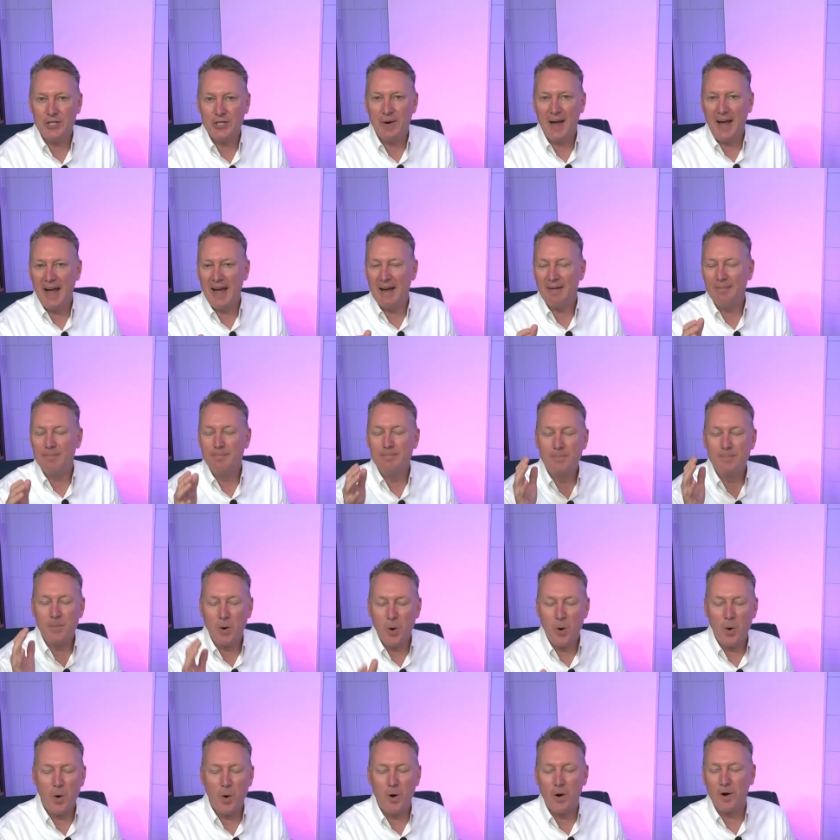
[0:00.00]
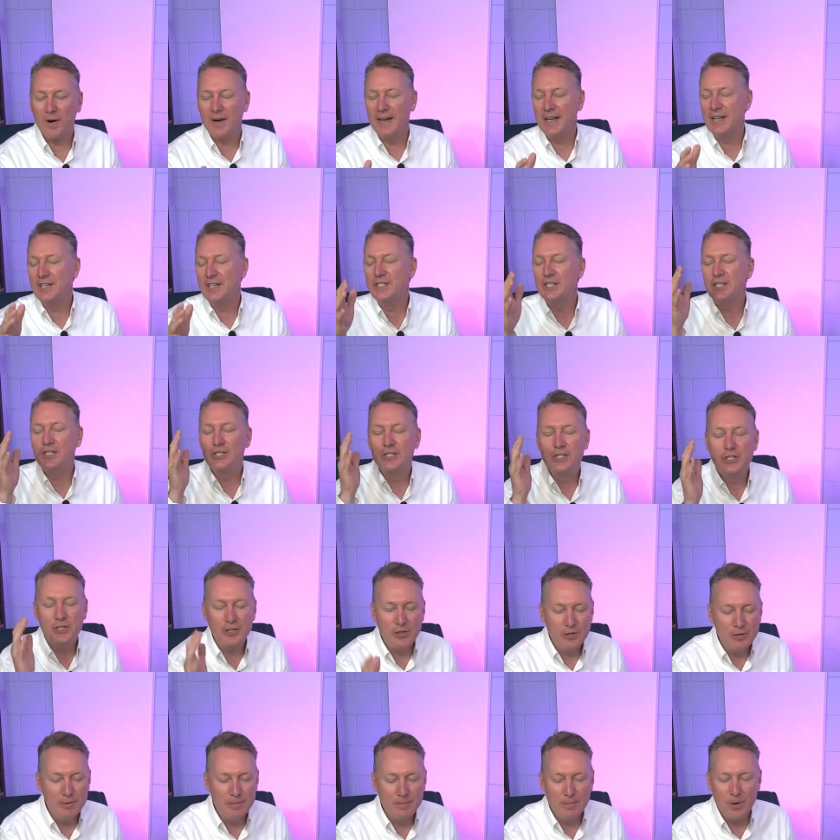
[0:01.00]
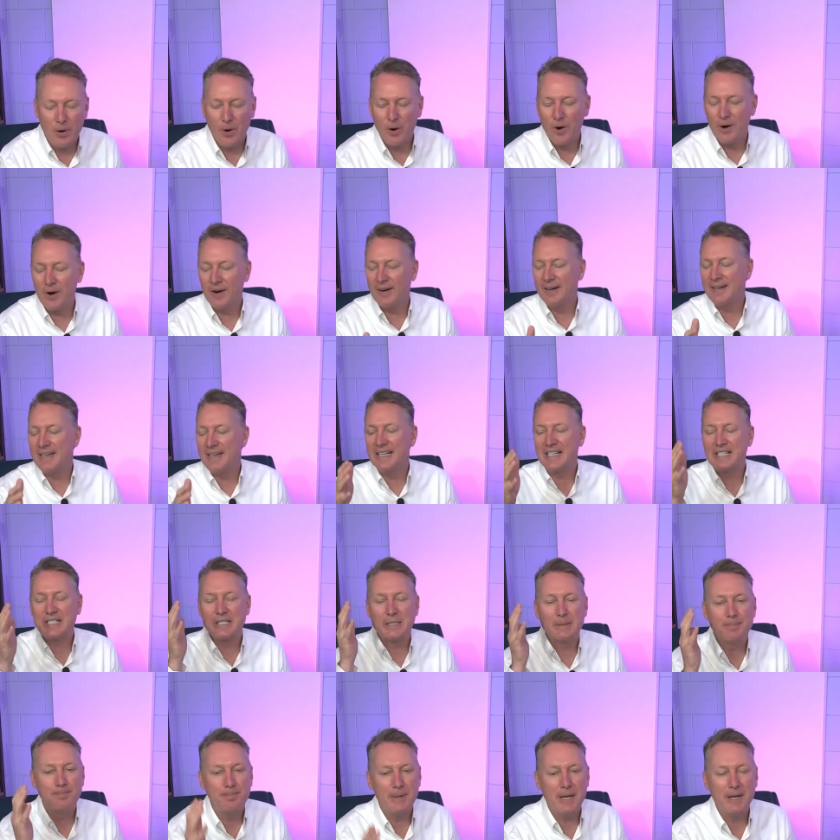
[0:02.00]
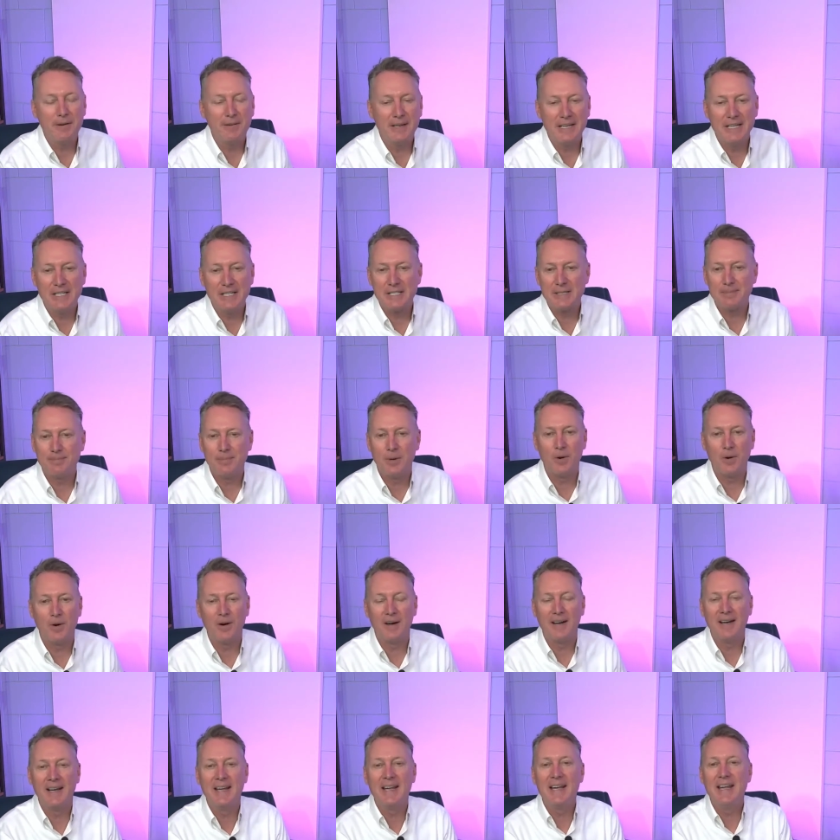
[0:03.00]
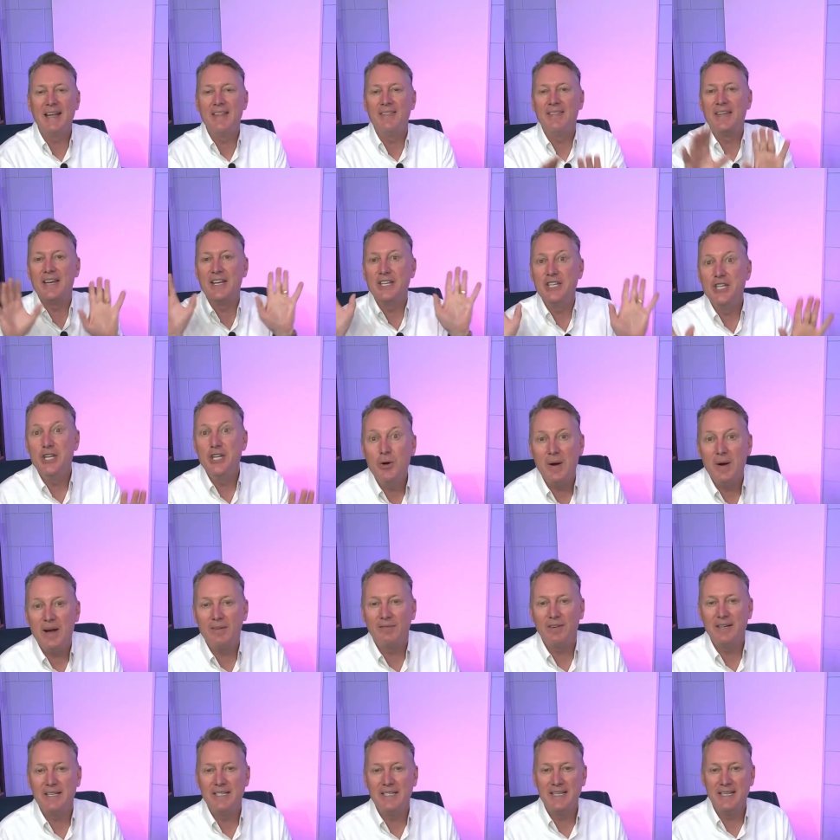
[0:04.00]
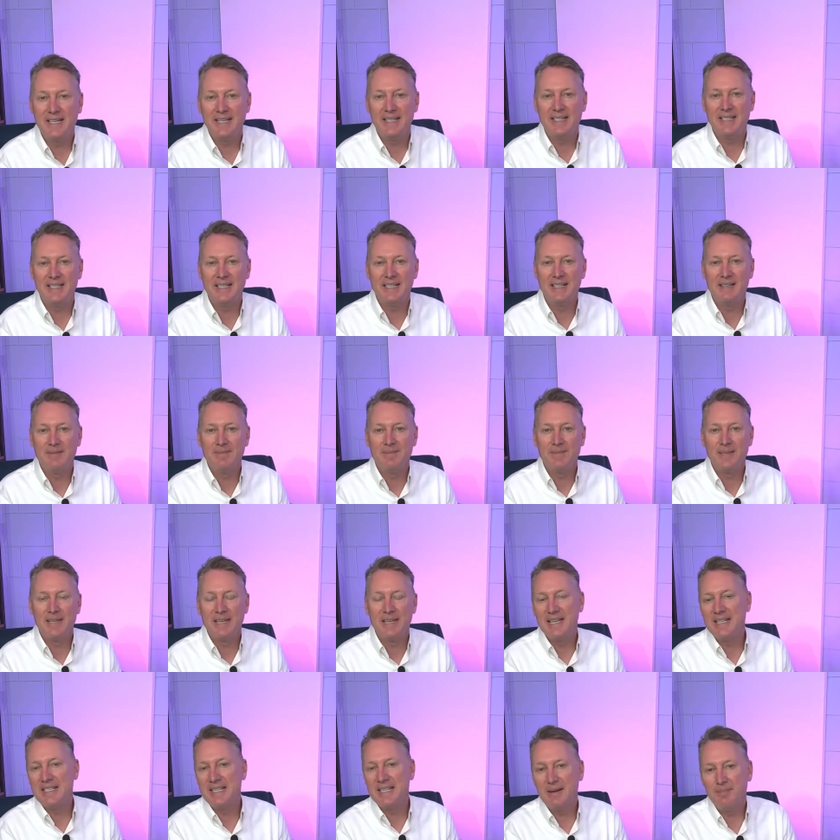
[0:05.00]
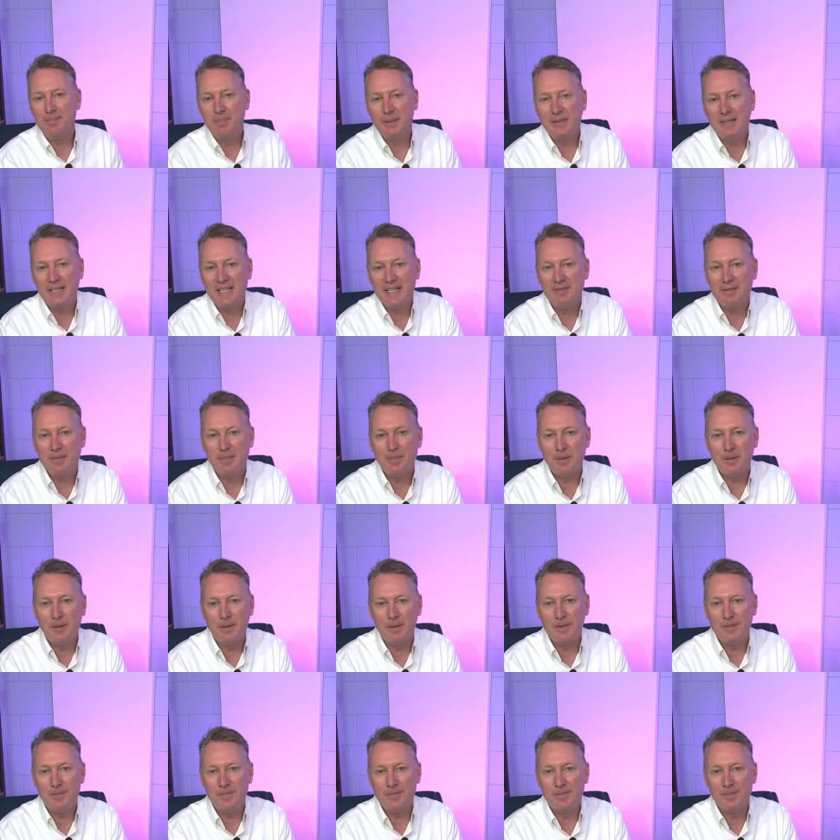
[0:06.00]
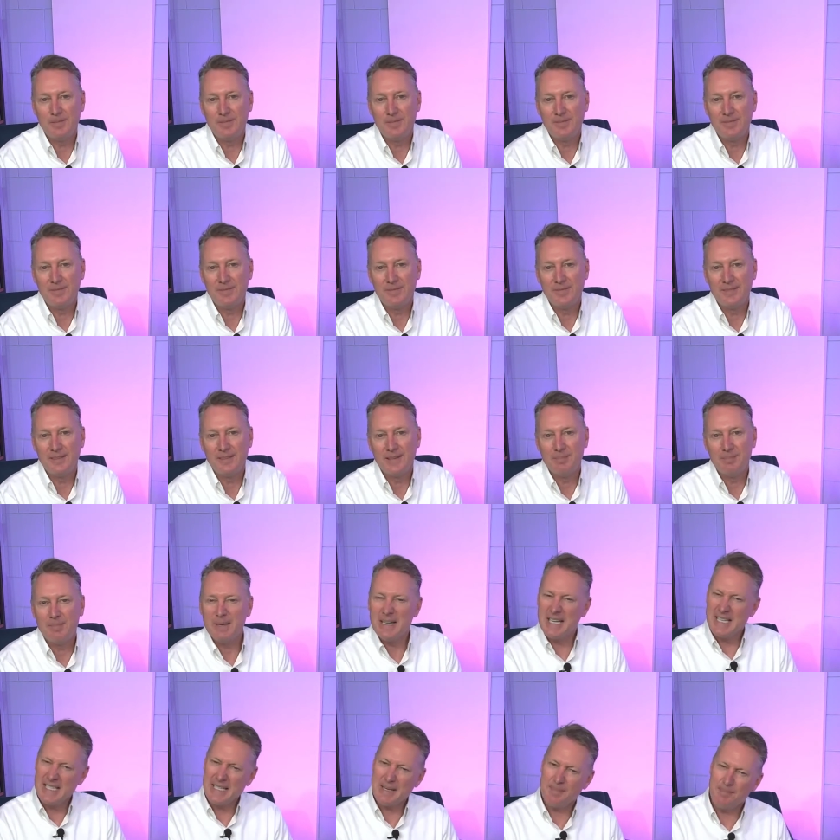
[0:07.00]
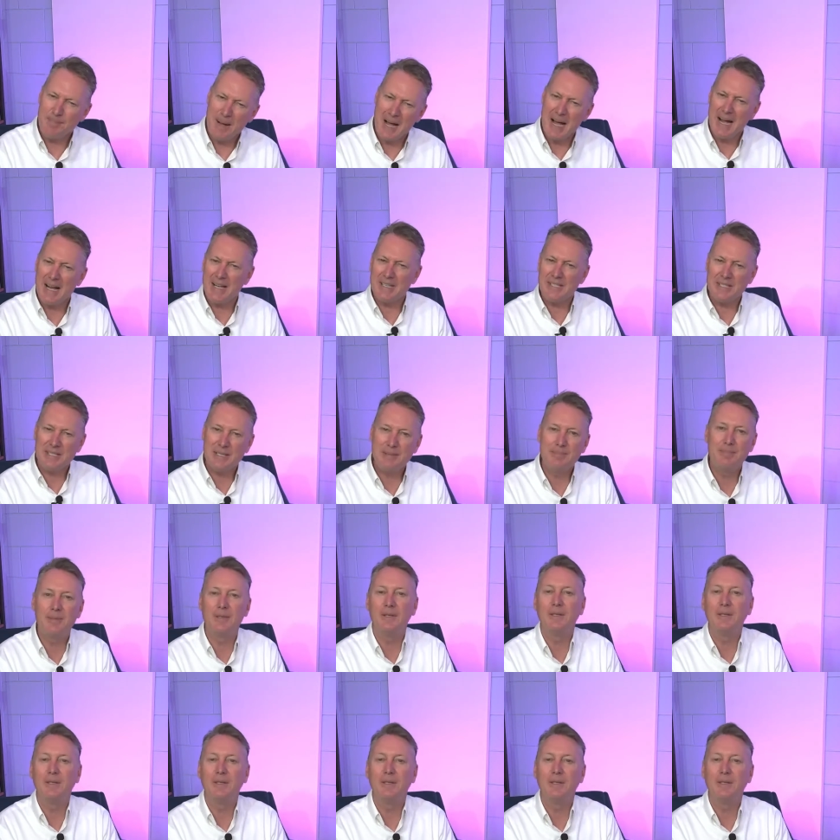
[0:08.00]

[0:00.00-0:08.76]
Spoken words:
have more and to do more and experience more than you ever did is unbelievable. But is it possible?